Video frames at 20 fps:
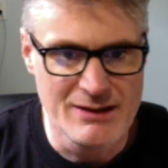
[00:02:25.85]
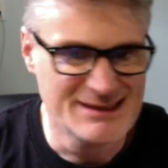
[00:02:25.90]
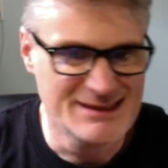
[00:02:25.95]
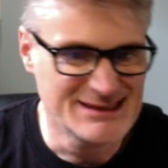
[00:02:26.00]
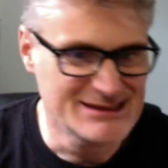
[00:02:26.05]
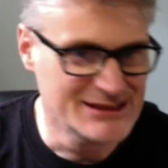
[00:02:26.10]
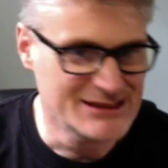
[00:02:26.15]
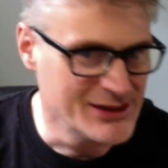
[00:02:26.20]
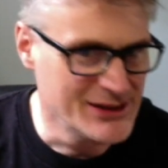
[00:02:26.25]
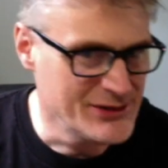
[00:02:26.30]

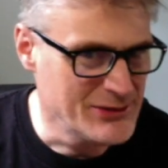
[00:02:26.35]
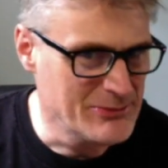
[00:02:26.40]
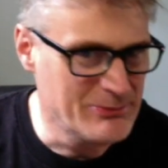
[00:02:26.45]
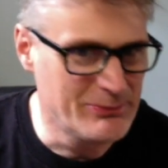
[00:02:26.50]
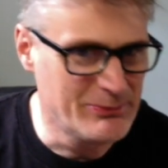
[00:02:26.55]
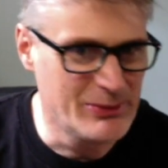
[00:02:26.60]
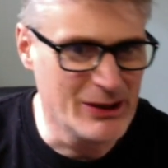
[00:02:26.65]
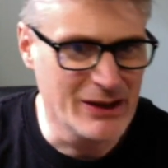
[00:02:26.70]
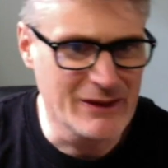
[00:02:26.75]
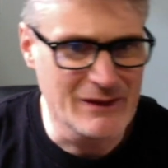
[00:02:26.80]

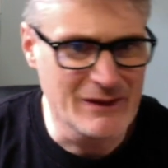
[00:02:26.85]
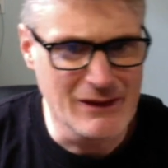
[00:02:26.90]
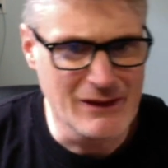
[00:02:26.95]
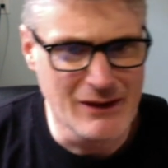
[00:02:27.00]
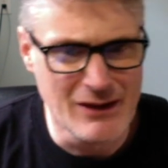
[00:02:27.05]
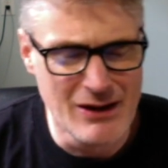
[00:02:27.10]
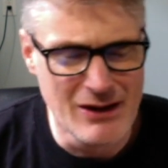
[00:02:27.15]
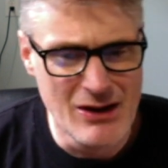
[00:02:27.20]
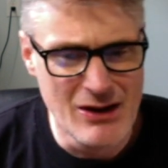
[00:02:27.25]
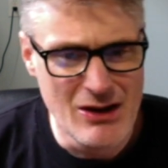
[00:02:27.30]

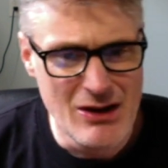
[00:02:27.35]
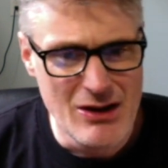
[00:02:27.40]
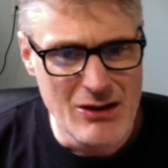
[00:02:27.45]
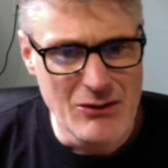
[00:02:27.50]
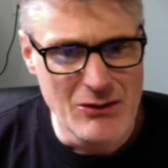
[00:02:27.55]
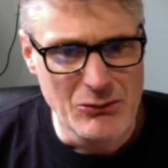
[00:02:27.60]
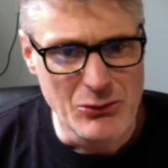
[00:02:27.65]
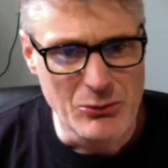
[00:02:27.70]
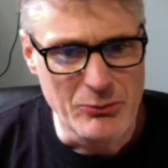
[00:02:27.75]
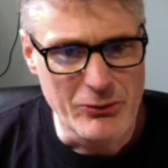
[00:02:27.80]
$100
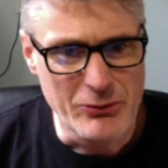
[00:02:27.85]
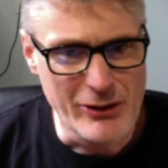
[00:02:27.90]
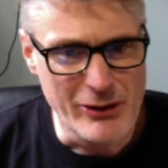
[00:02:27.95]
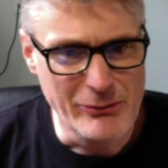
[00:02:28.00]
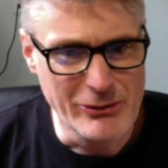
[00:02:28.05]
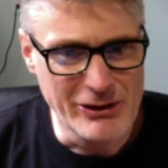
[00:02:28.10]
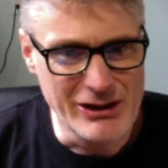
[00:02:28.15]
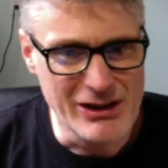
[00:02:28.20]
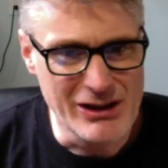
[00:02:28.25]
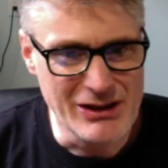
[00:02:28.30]
will
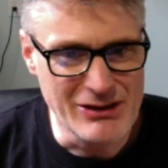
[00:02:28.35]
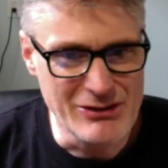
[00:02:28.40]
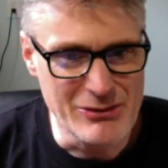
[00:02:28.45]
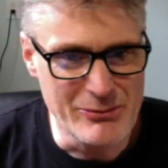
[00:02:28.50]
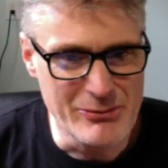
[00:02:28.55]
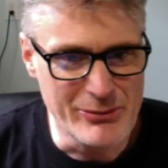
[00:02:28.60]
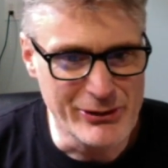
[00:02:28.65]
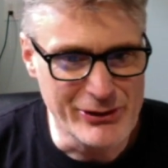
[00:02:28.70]
probably get you about a